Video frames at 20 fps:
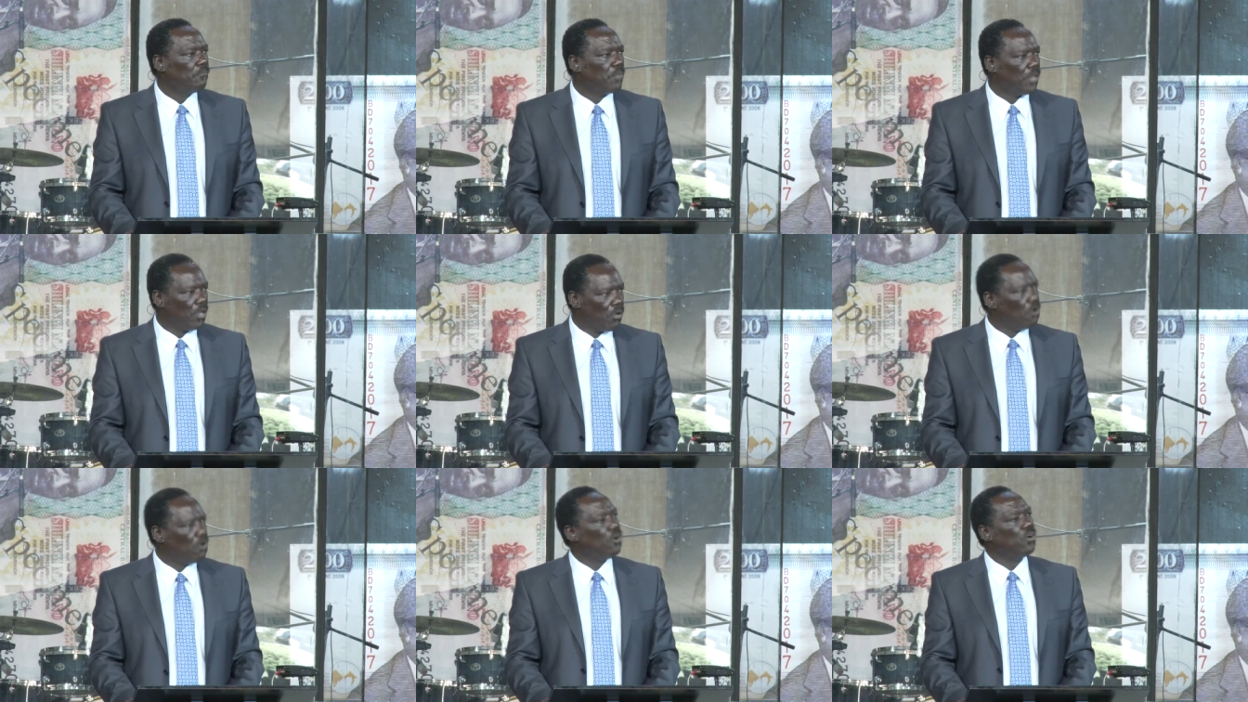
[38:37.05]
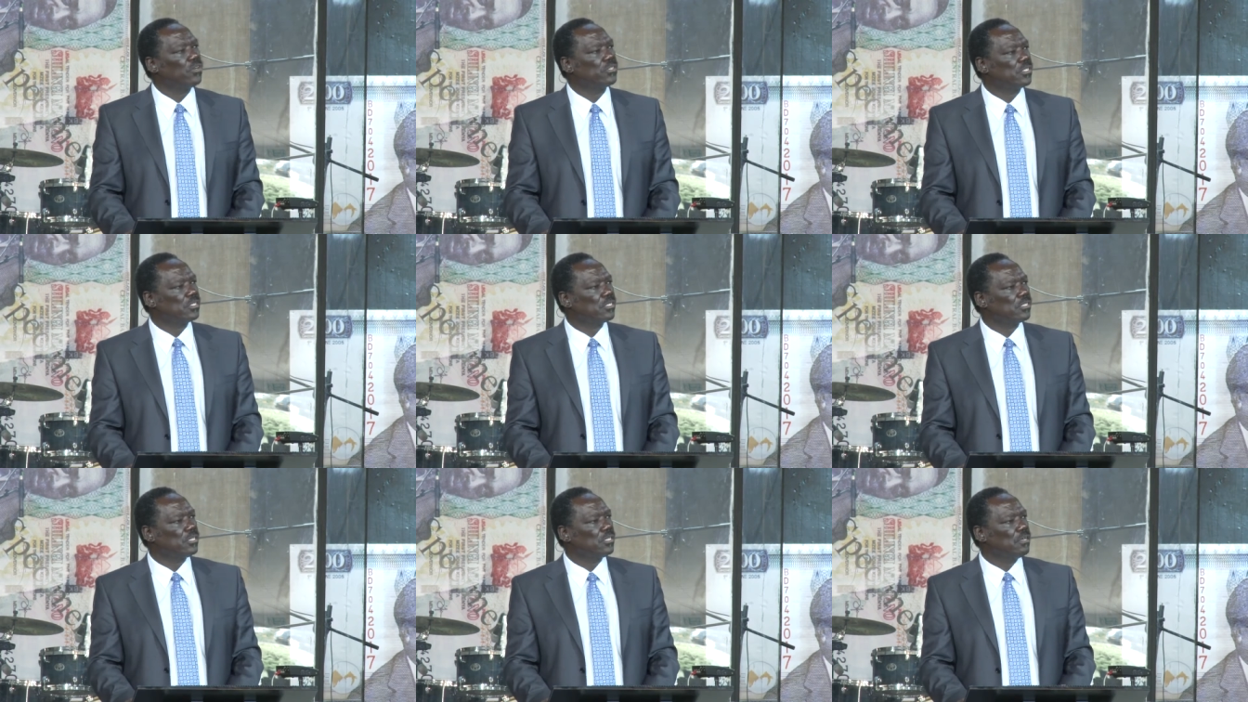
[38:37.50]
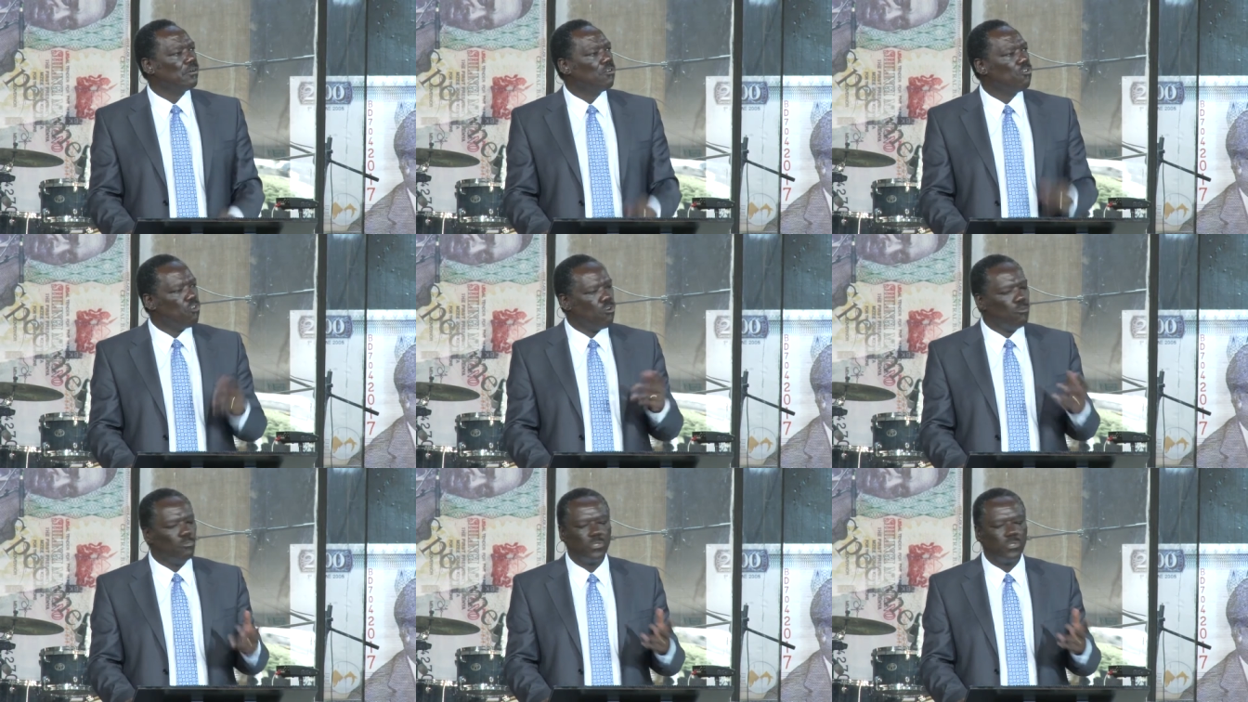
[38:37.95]
because
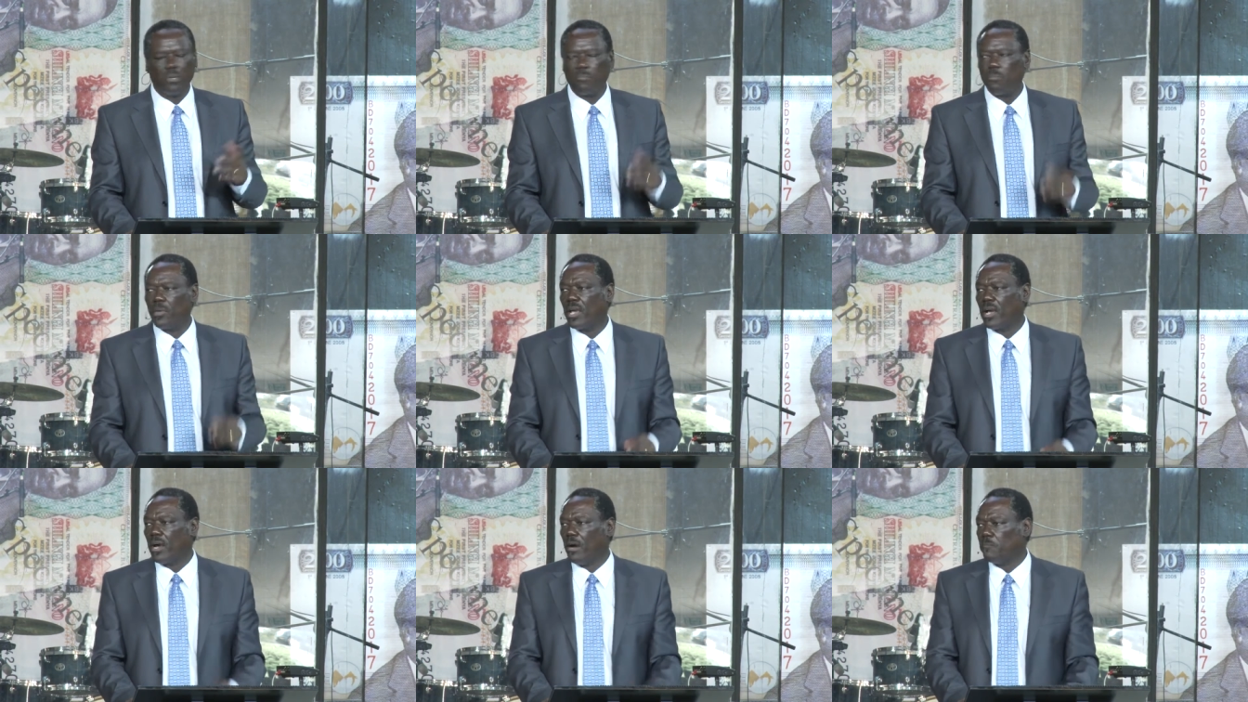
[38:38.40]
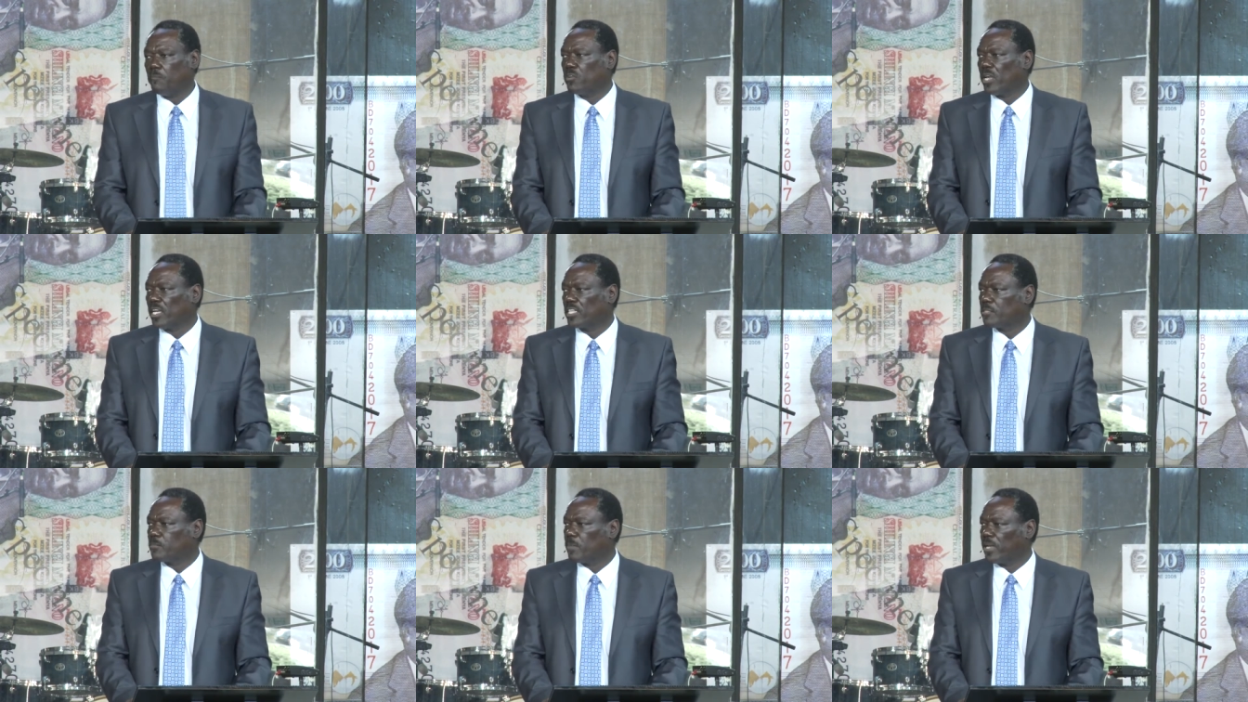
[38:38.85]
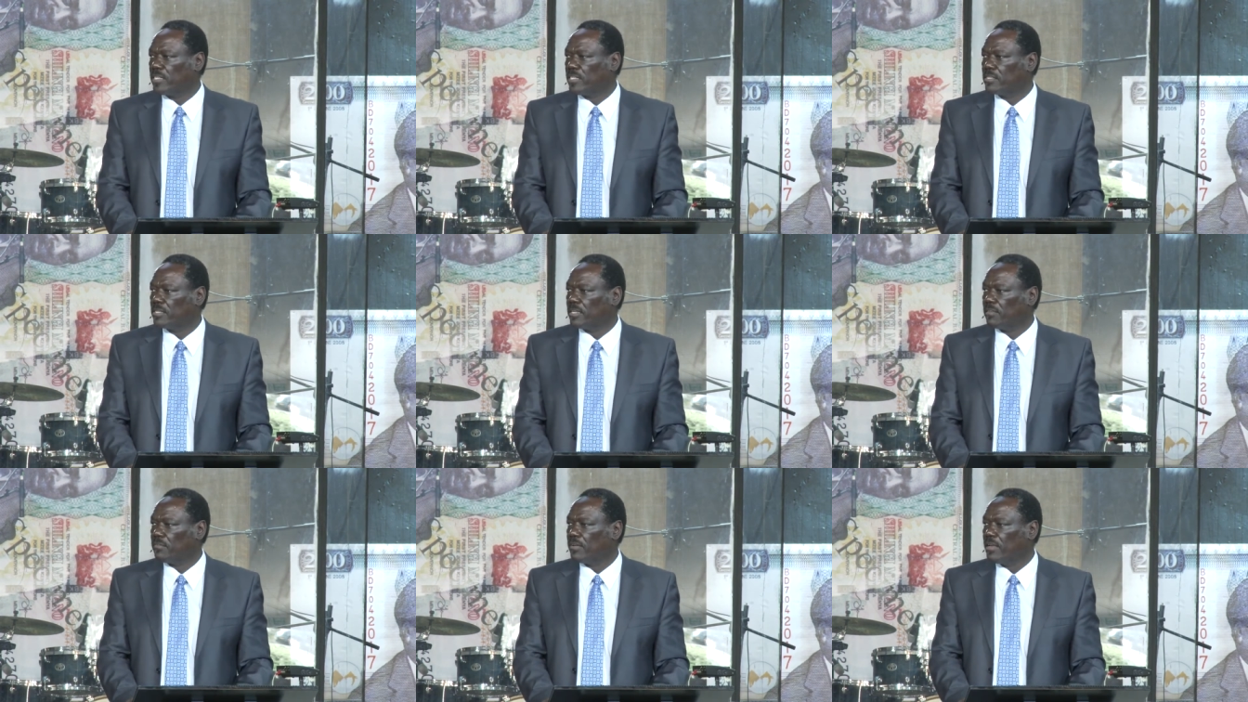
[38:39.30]
homes have become too
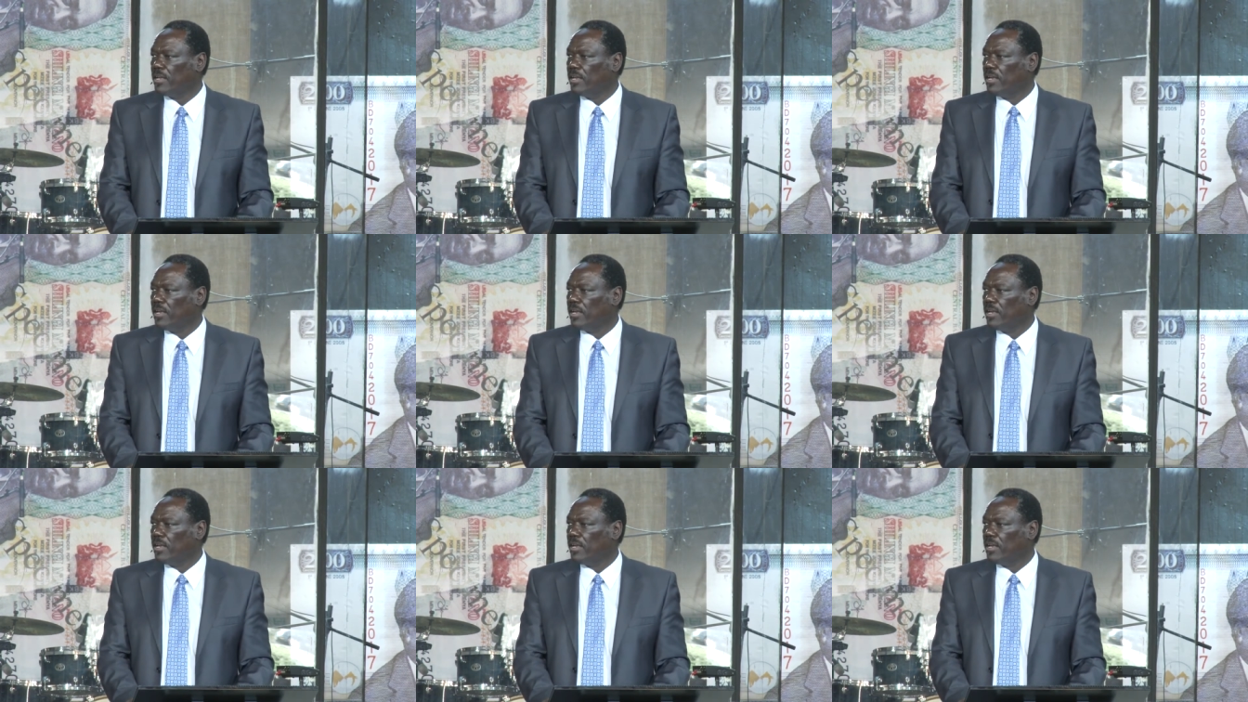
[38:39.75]
expensive.